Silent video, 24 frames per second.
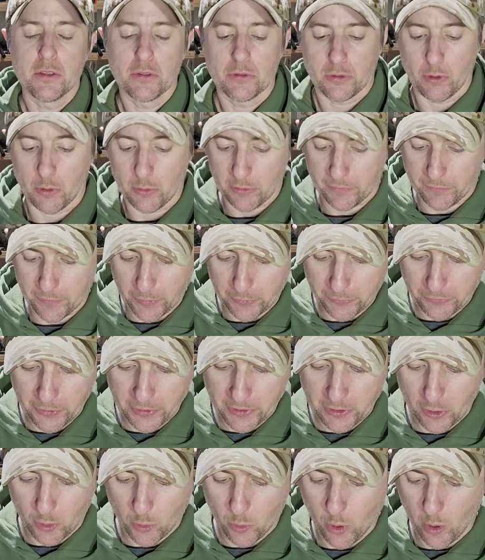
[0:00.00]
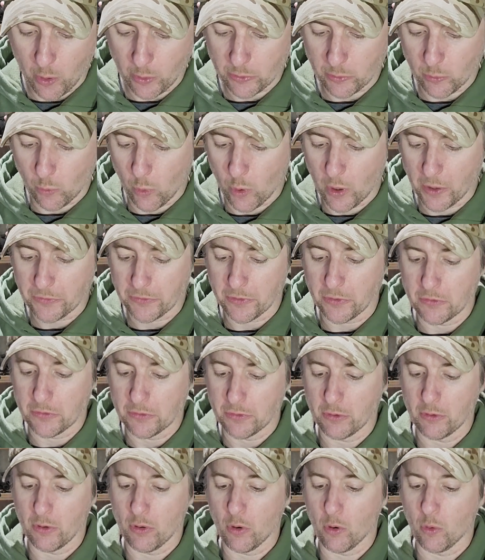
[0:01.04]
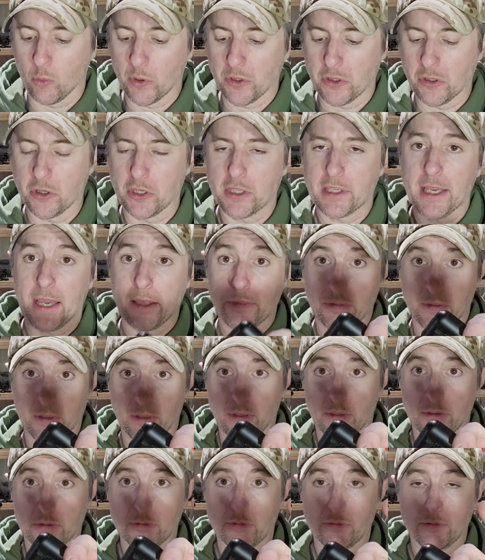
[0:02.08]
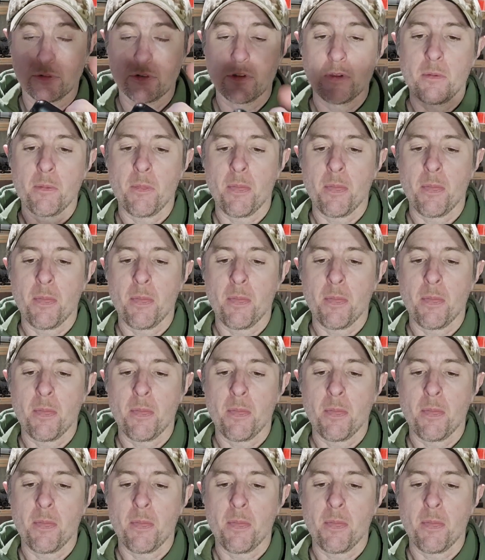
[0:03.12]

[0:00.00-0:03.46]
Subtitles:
So the first thing you're going to want to do when you get this